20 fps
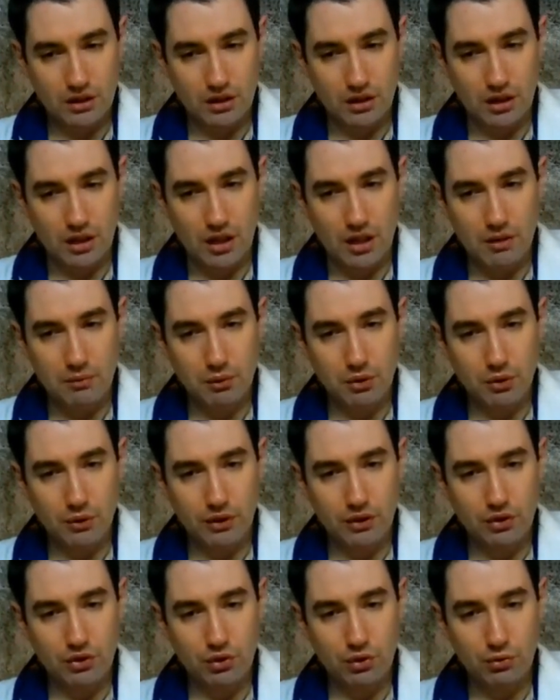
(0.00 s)
I'm
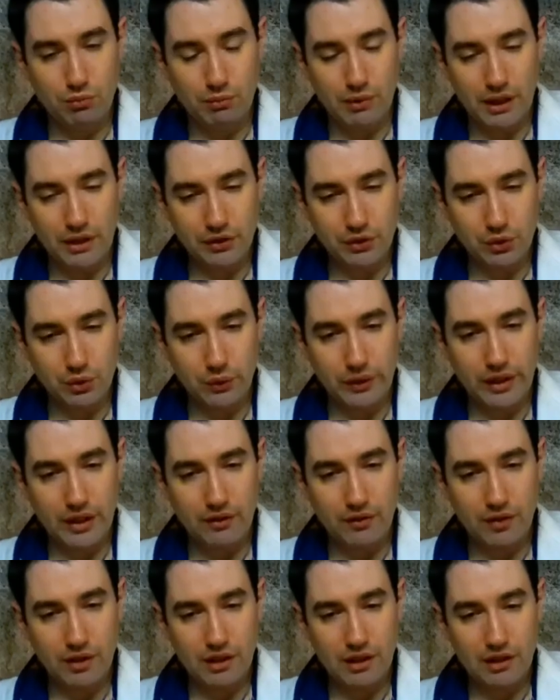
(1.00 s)
going to
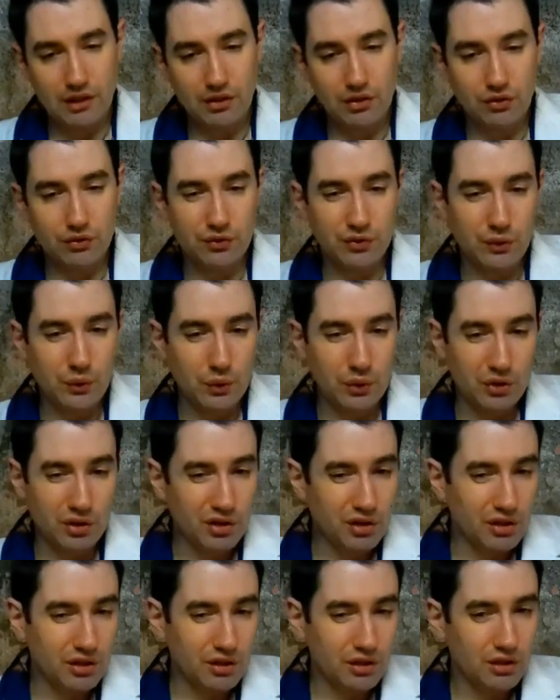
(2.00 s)
microwave these
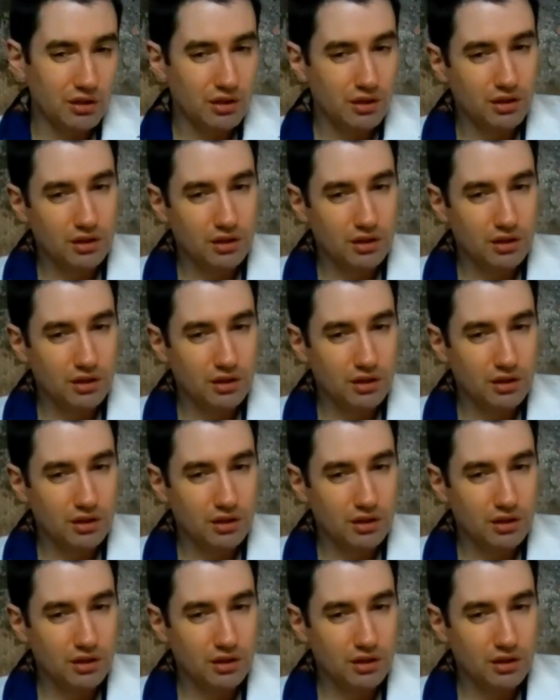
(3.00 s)
for